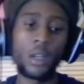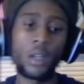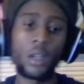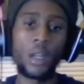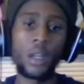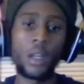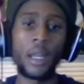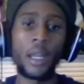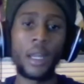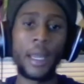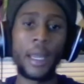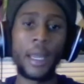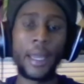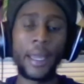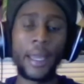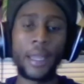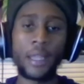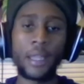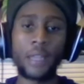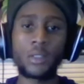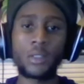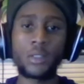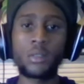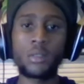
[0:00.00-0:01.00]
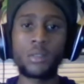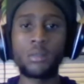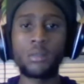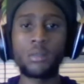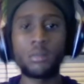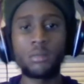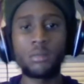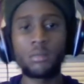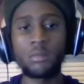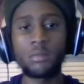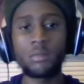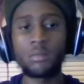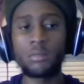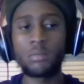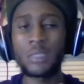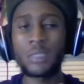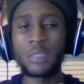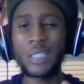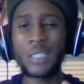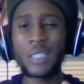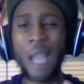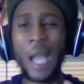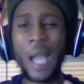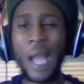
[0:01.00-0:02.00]
and to
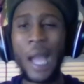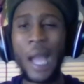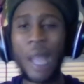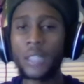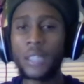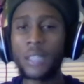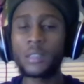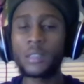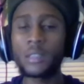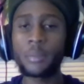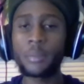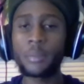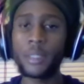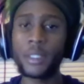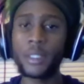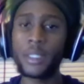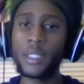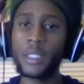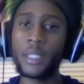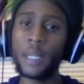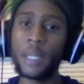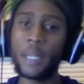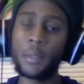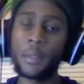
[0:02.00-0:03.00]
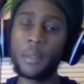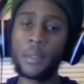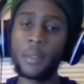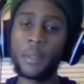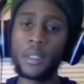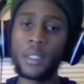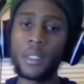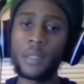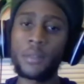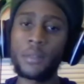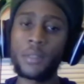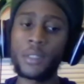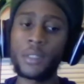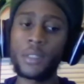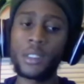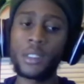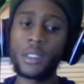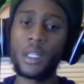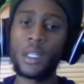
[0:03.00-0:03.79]
kind of play the game competitively,